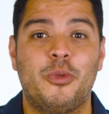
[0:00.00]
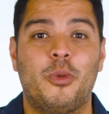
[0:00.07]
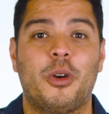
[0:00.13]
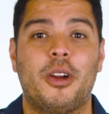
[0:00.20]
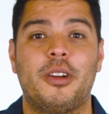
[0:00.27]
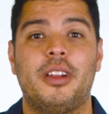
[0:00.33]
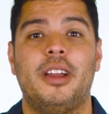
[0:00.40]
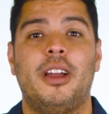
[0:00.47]
the
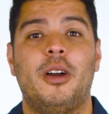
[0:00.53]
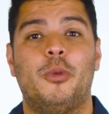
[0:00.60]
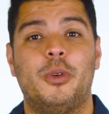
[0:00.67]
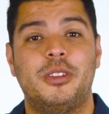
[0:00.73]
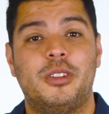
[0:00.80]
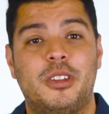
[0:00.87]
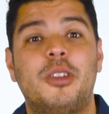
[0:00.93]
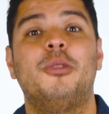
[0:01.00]
word
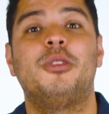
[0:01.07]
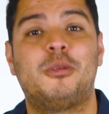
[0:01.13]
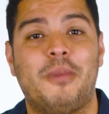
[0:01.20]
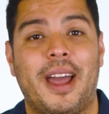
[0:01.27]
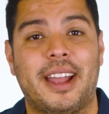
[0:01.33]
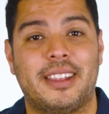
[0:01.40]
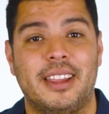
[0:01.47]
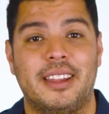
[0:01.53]
was used
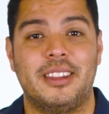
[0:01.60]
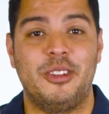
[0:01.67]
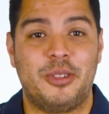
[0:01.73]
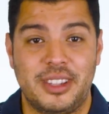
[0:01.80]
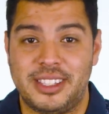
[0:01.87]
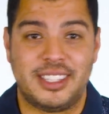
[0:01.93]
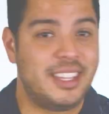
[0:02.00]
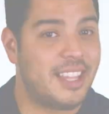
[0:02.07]
back then, you
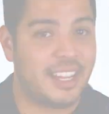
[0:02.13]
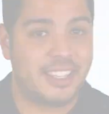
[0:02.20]
can see